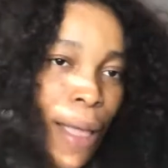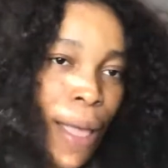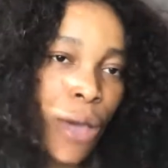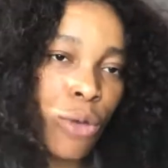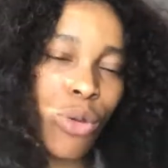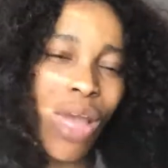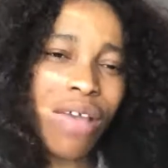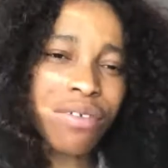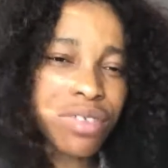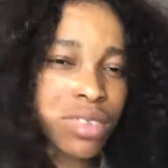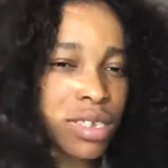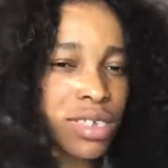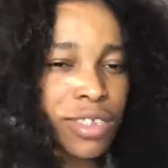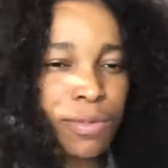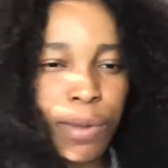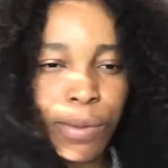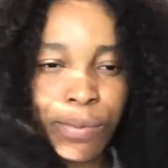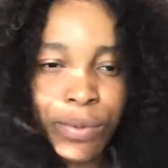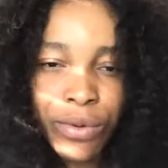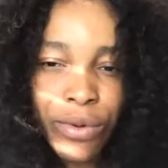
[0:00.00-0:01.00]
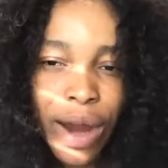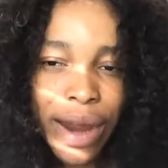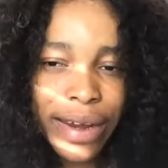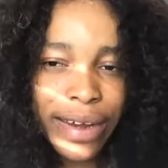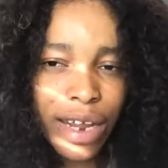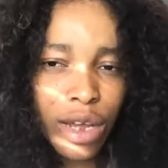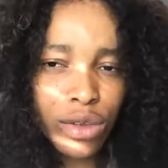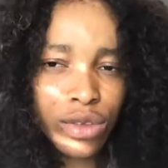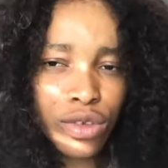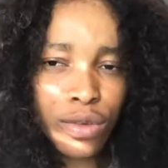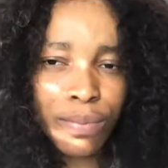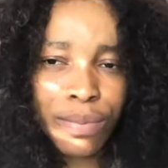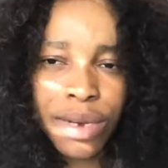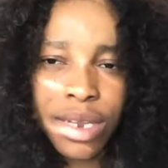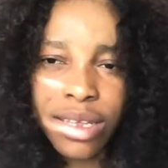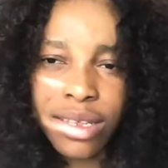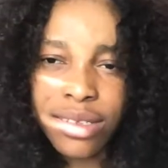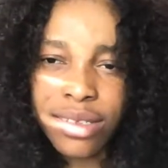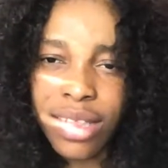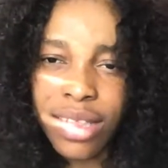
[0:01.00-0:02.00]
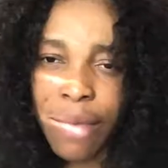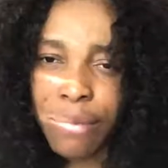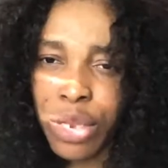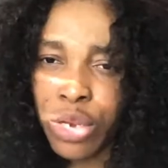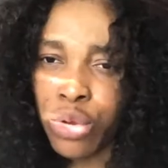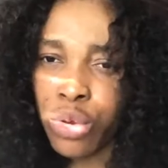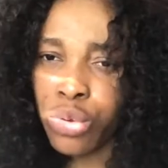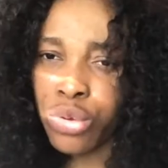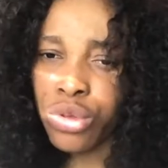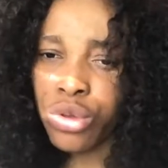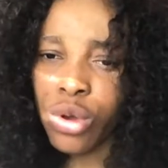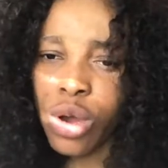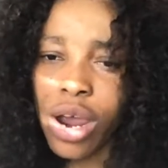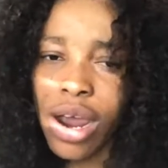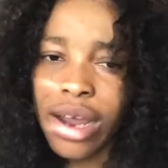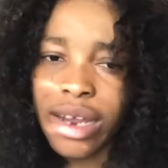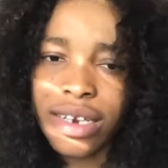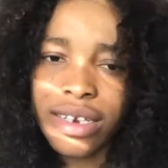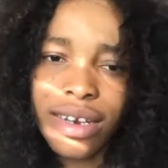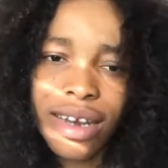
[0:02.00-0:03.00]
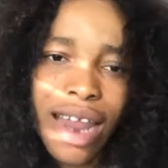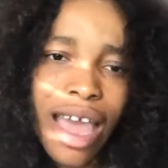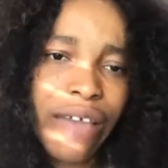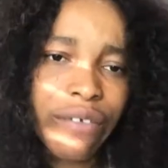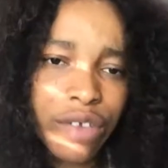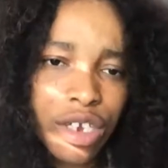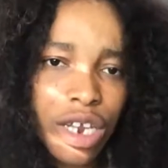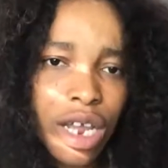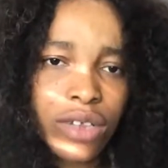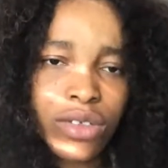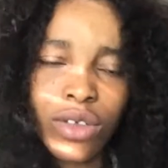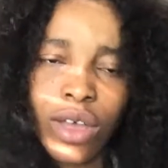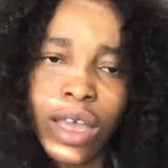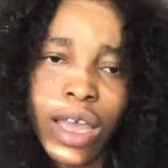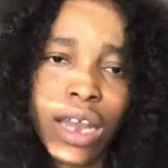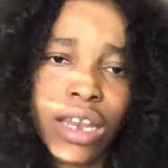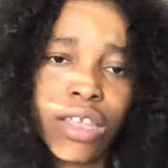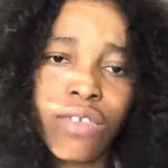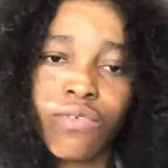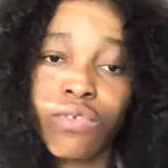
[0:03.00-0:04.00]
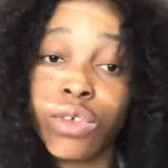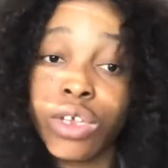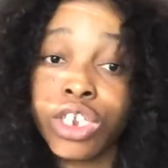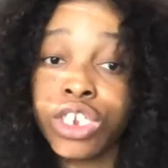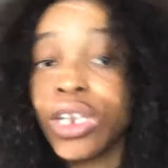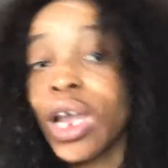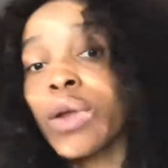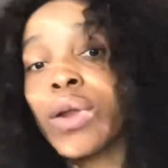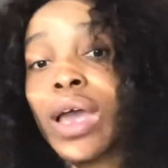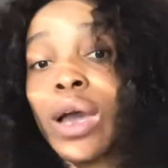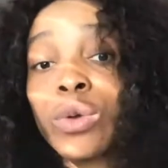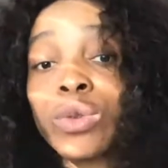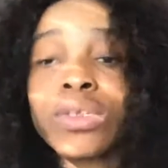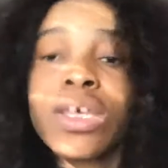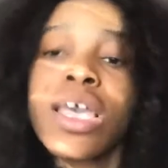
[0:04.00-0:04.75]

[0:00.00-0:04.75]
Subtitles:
We have 6 people right now. So please let me know who you are in the live chat so I can give you a shout out,